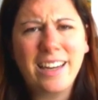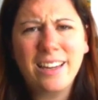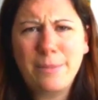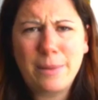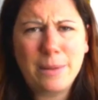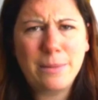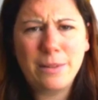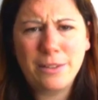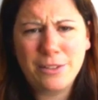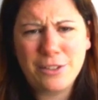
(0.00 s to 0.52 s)

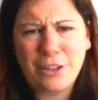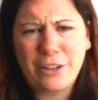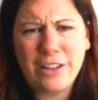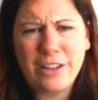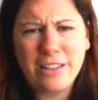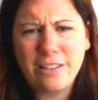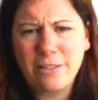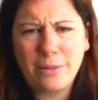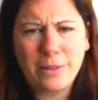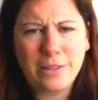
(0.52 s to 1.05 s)
People are dirty.
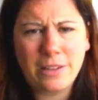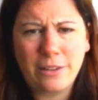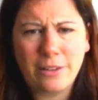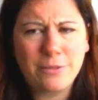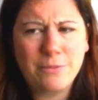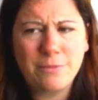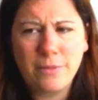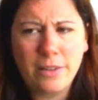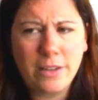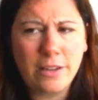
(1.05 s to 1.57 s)
You don't want their,
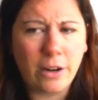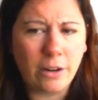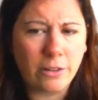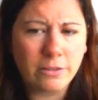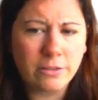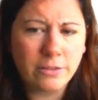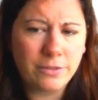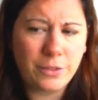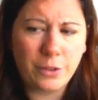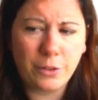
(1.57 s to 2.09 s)

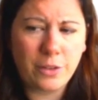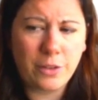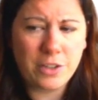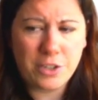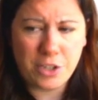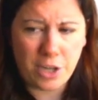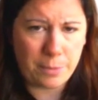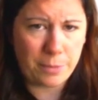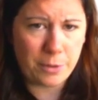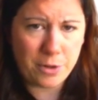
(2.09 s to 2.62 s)
if you're the
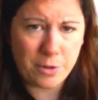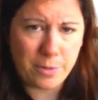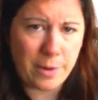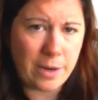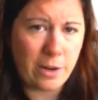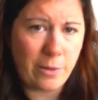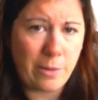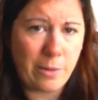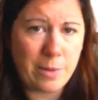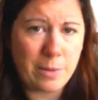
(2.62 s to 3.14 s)
shepherd, you might
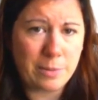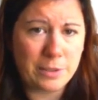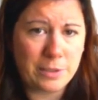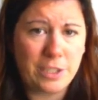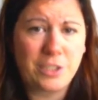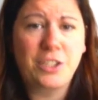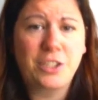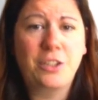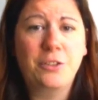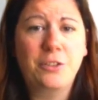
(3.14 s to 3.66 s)
not want people
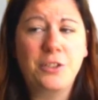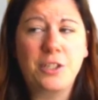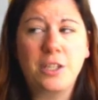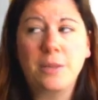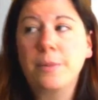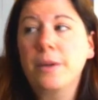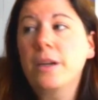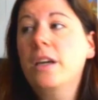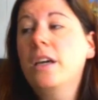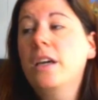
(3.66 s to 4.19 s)
touching your sheep.